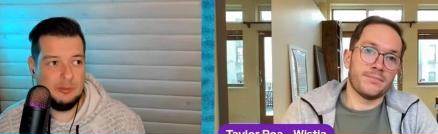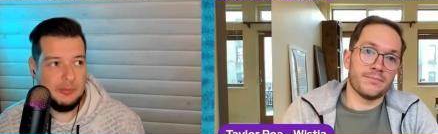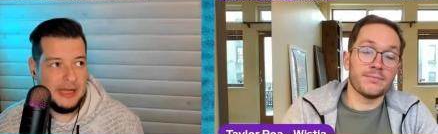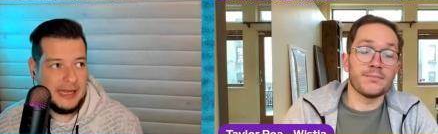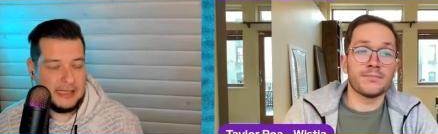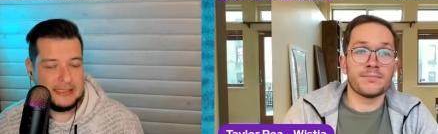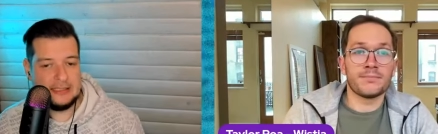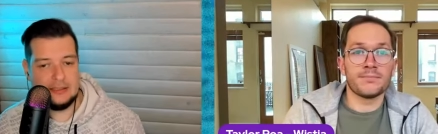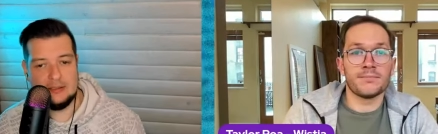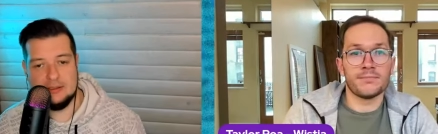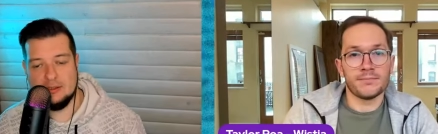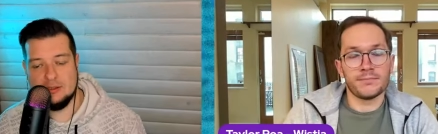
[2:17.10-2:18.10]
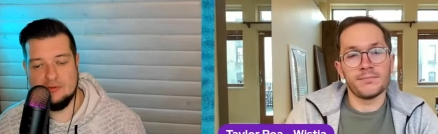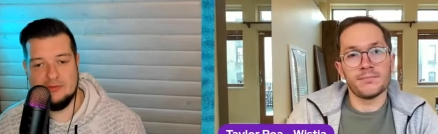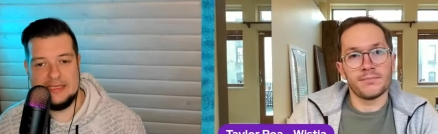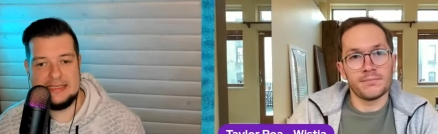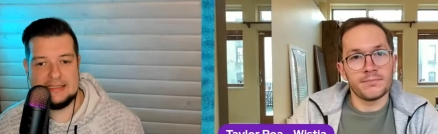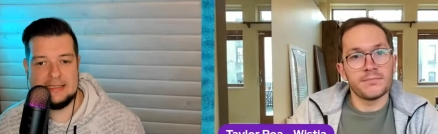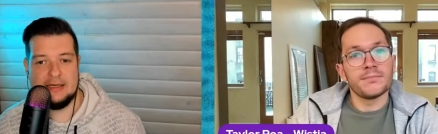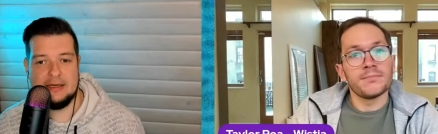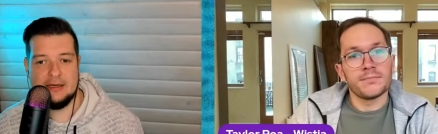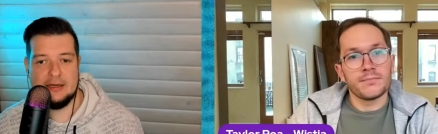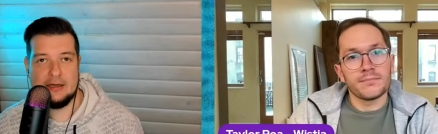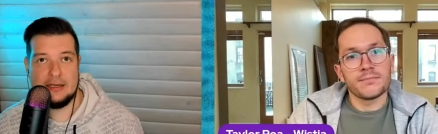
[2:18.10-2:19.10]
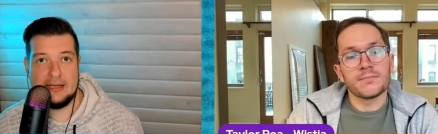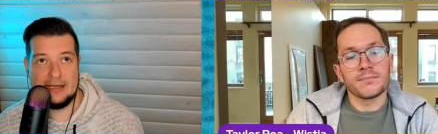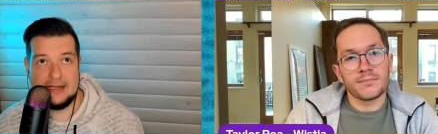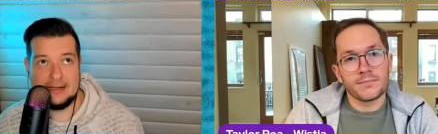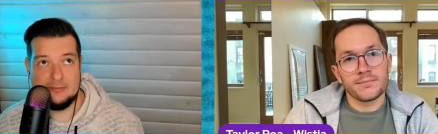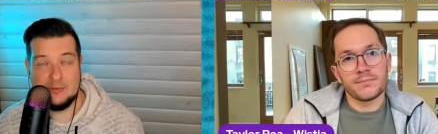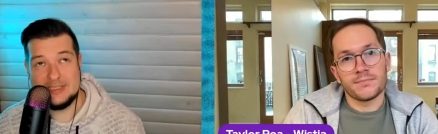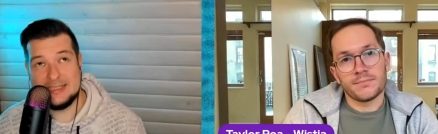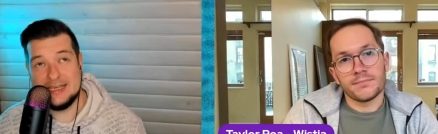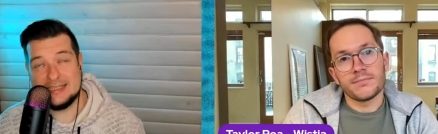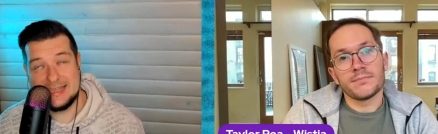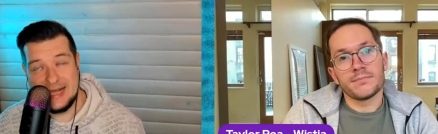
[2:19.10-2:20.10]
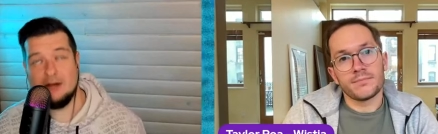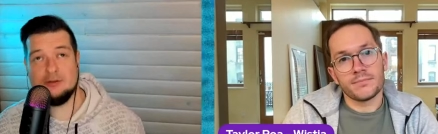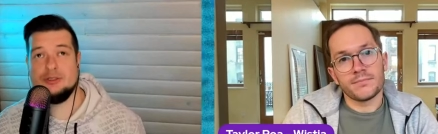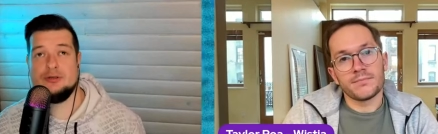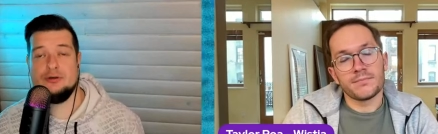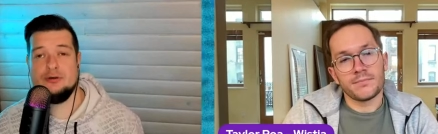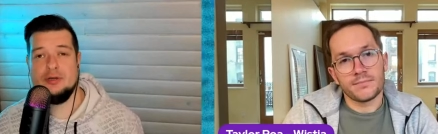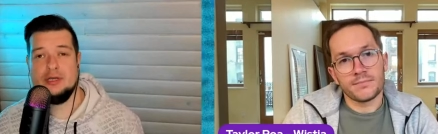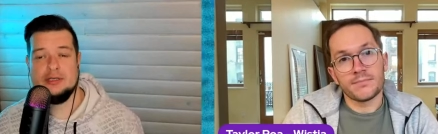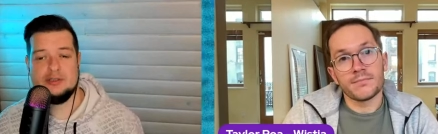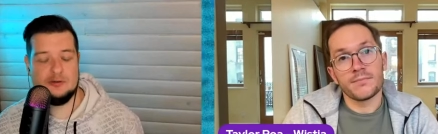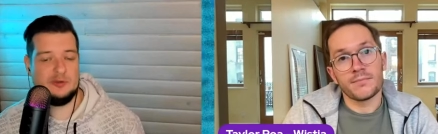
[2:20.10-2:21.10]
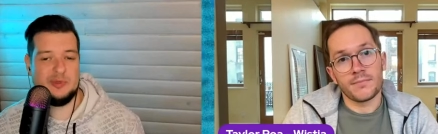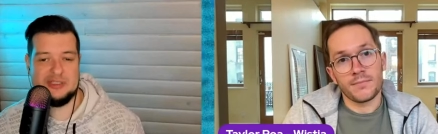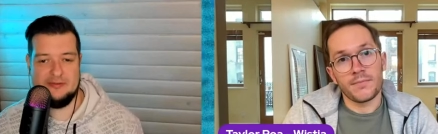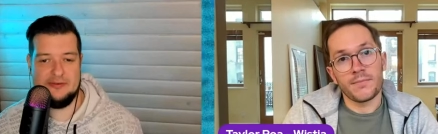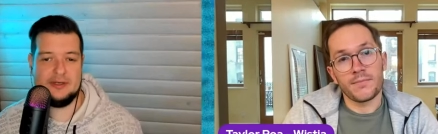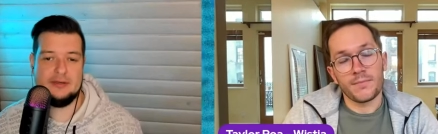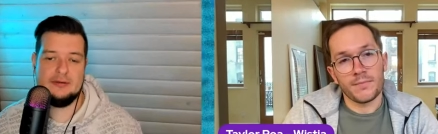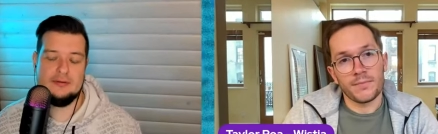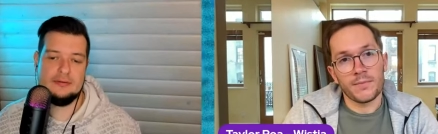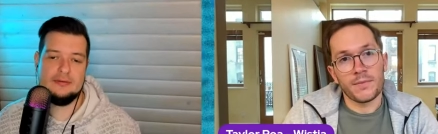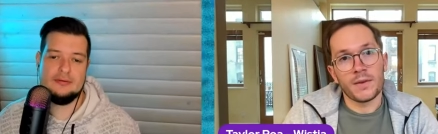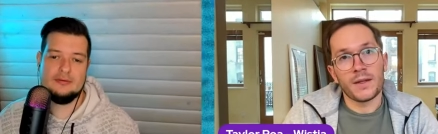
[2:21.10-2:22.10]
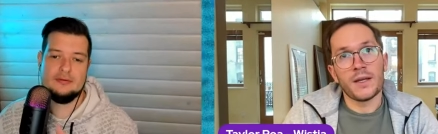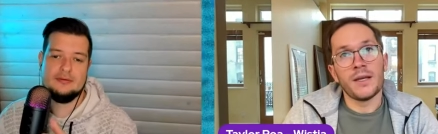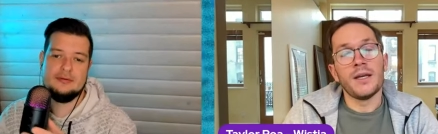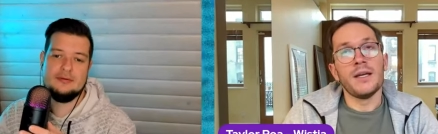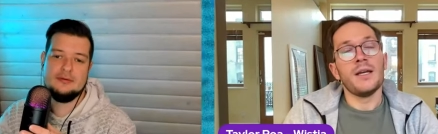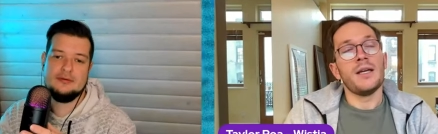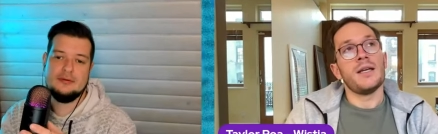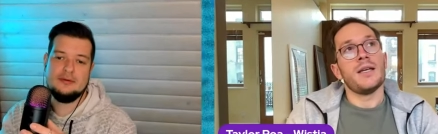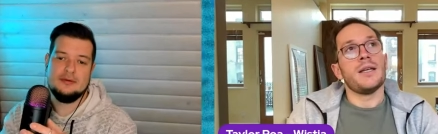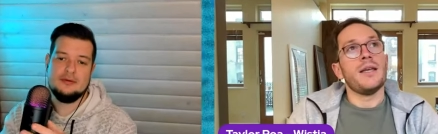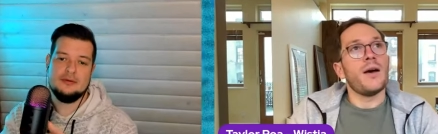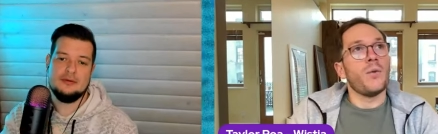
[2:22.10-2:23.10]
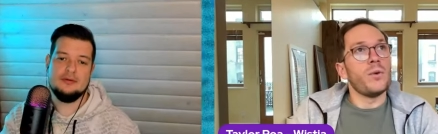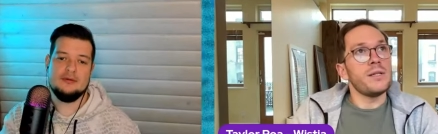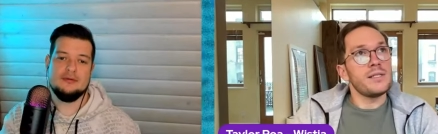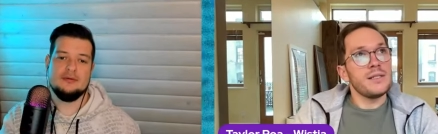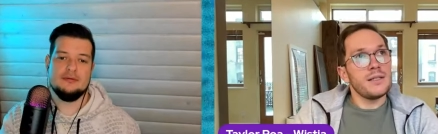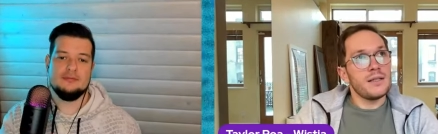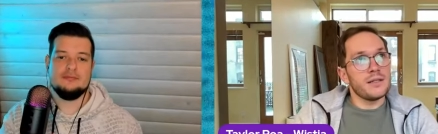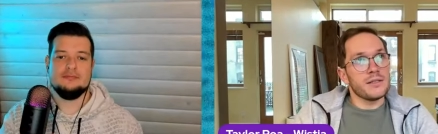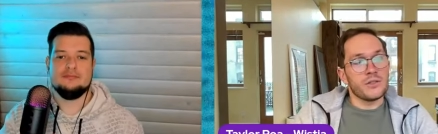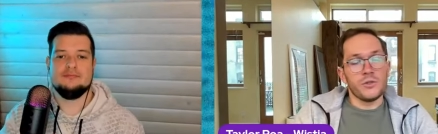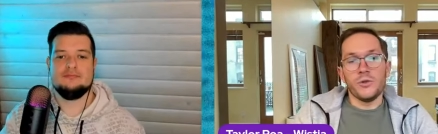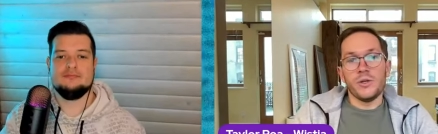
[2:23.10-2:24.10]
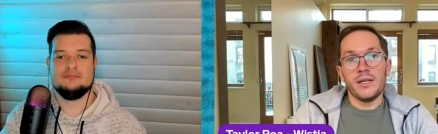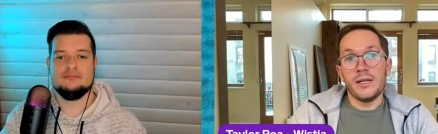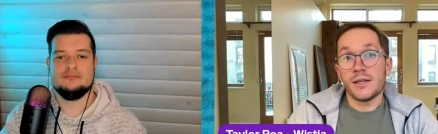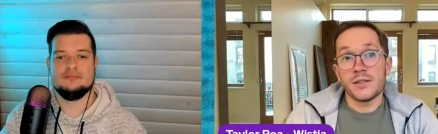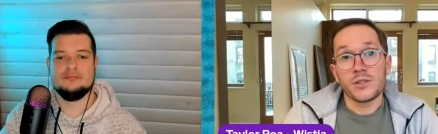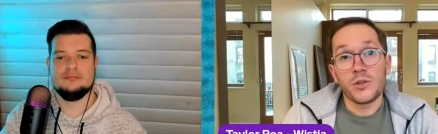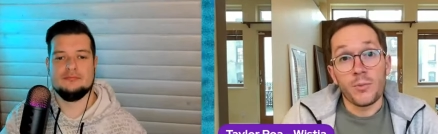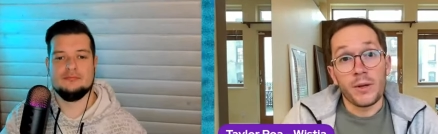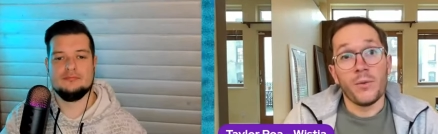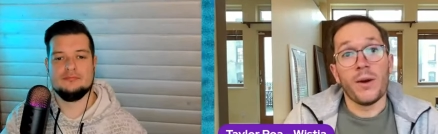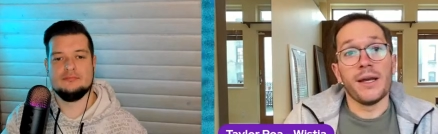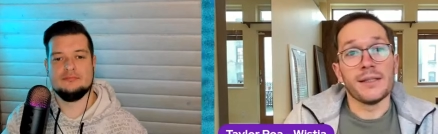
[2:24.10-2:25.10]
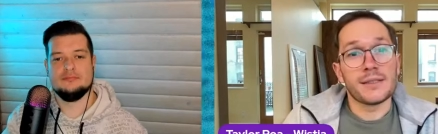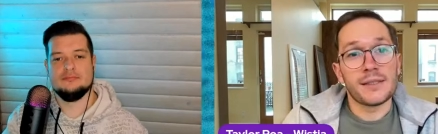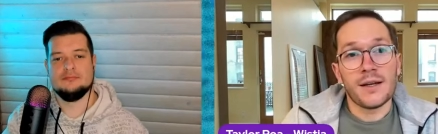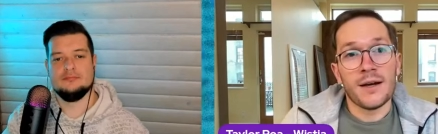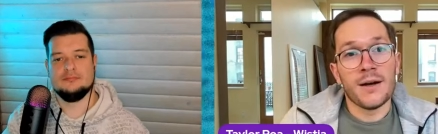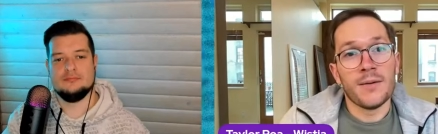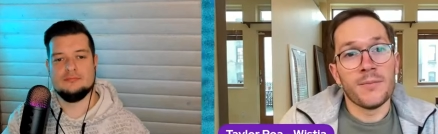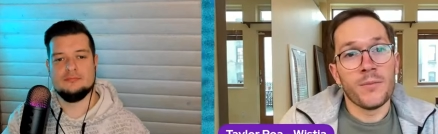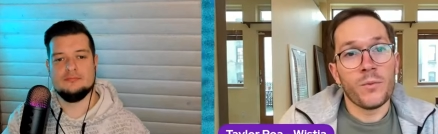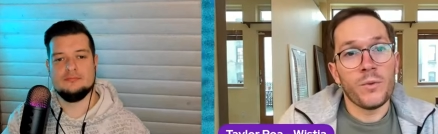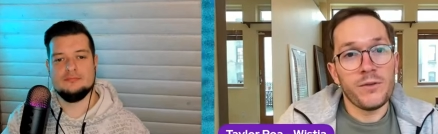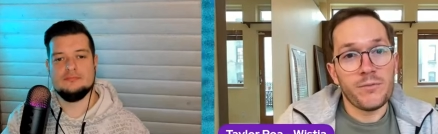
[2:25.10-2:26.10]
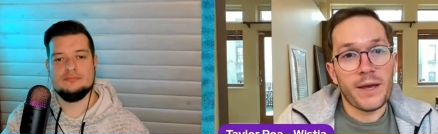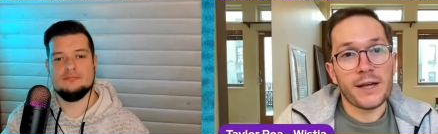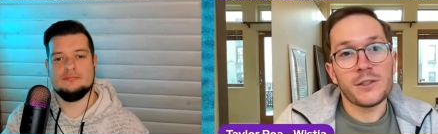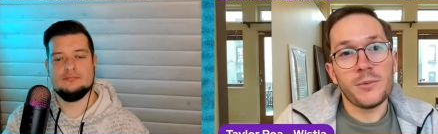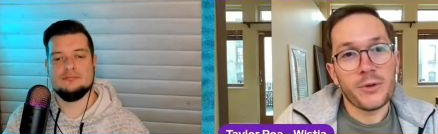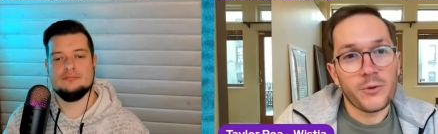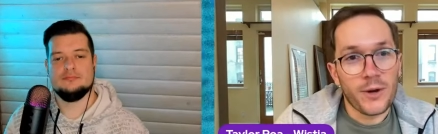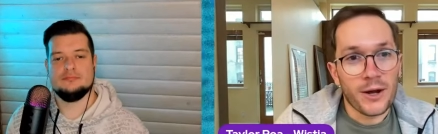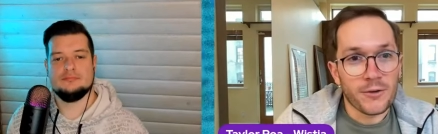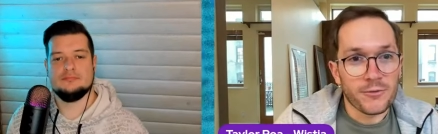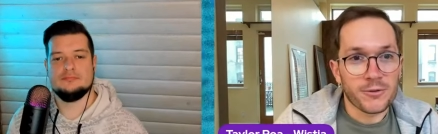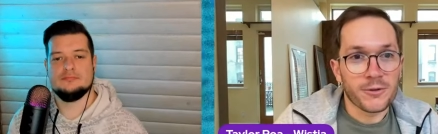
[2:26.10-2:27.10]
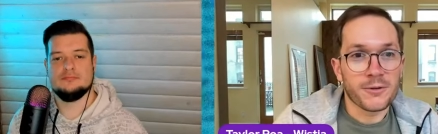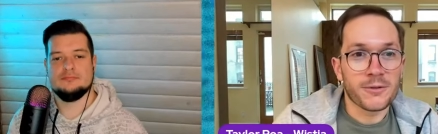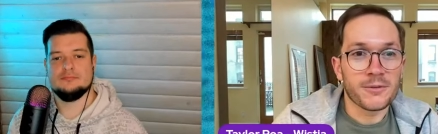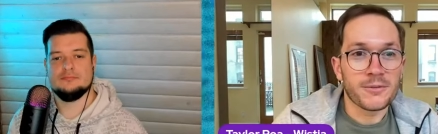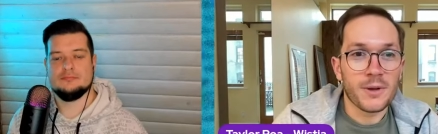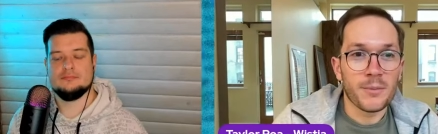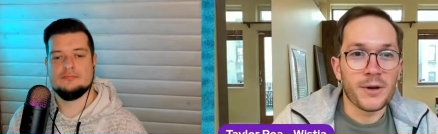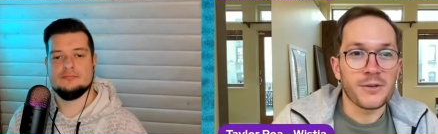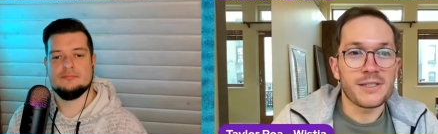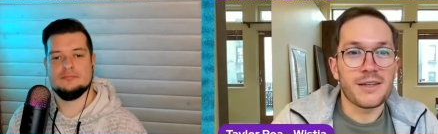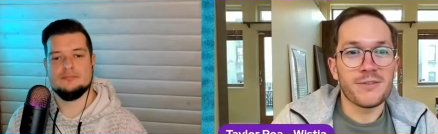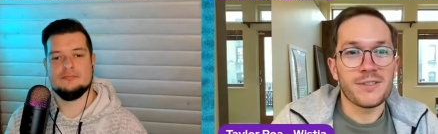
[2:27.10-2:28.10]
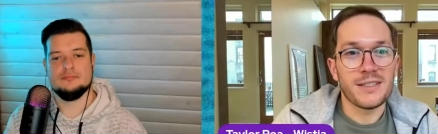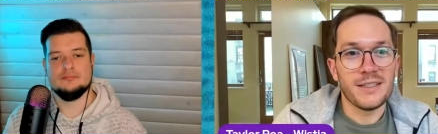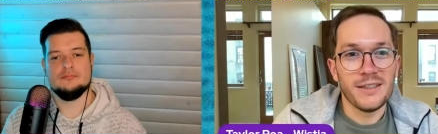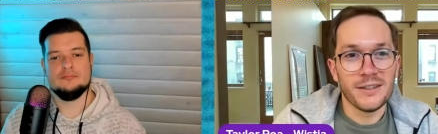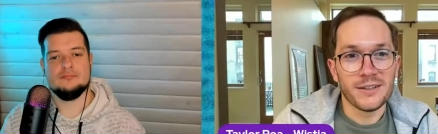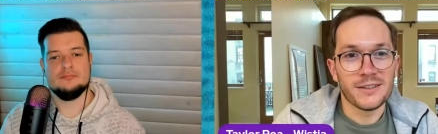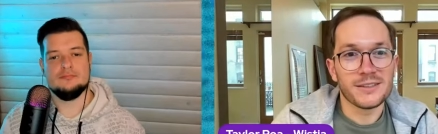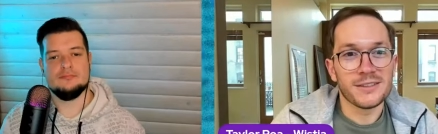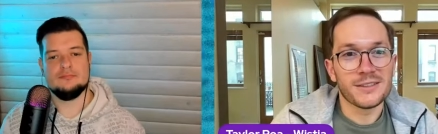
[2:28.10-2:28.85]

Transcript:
Speaker 1: makes uh, Wistia Wistia's culture so specific?
Speaker 2: Yeah, Wistia is unique in so many ways. Um, we've actually been around for about 17 years.